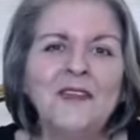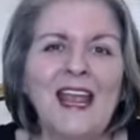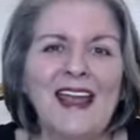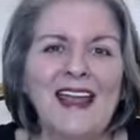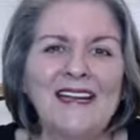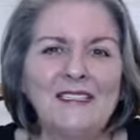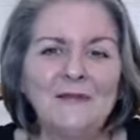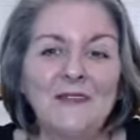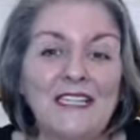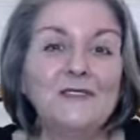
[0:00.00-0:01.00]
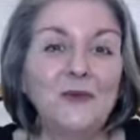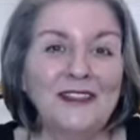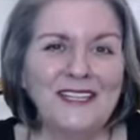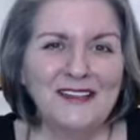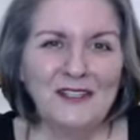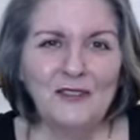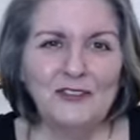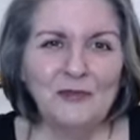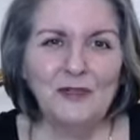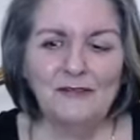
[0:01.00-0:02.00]
And that's one thing that you
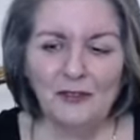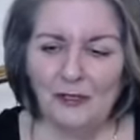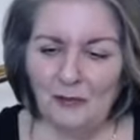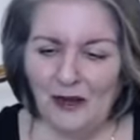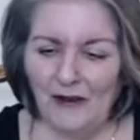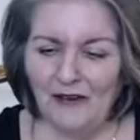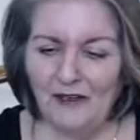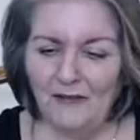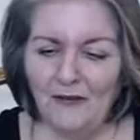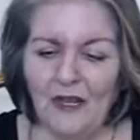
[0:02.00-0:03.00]
should be very proud of.